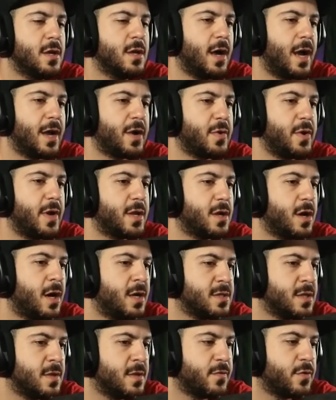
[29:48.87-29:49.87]
I create
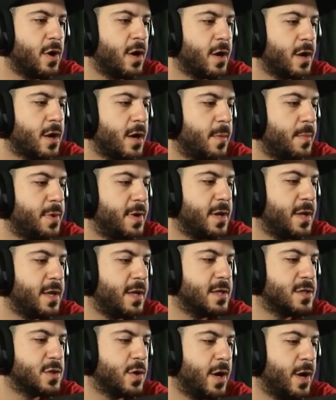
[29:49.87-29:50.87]
content for our
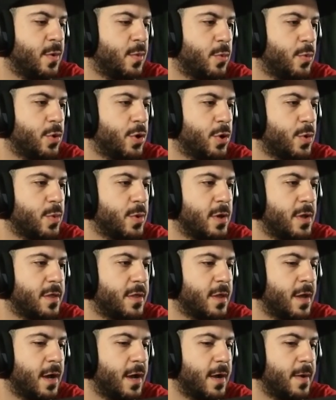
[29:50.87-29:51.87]
company. So I work with
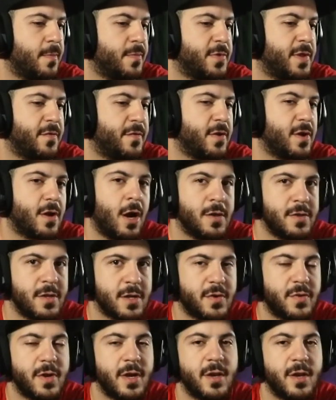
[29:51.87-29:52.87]
different
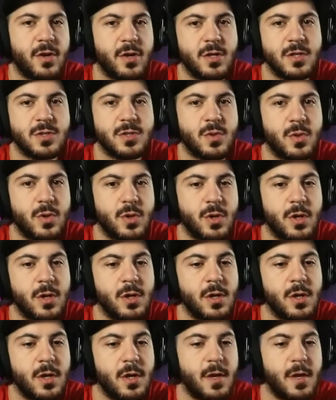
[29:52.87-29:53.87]
content creators or
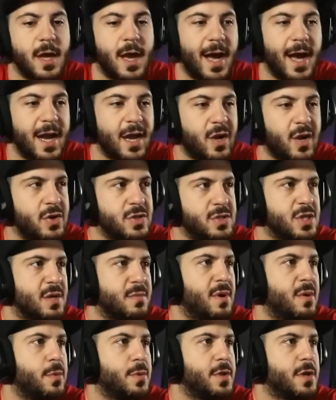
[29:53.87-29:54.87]
hackers to come
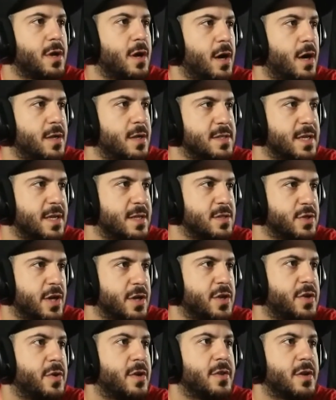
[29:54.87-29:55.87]
up with the content. So I
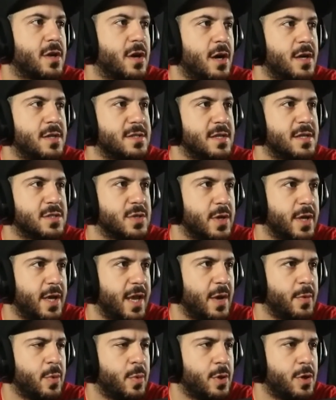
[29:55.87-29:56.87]
curate the content. So,
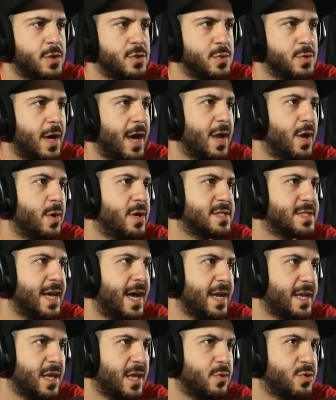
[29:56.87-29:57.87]
hey, we want to do iOS
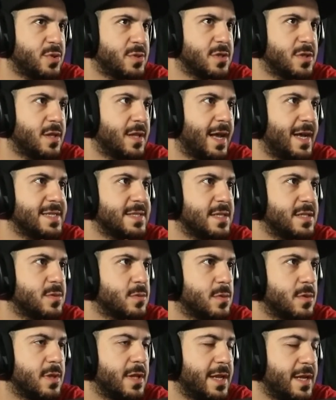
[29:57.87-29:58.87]
hacking, which was our
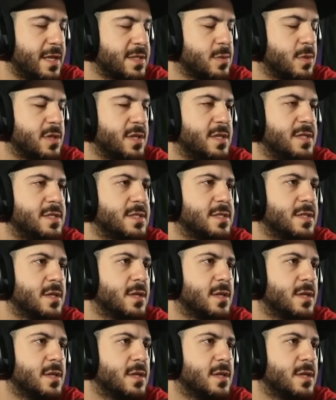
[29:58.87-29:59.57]
latest release.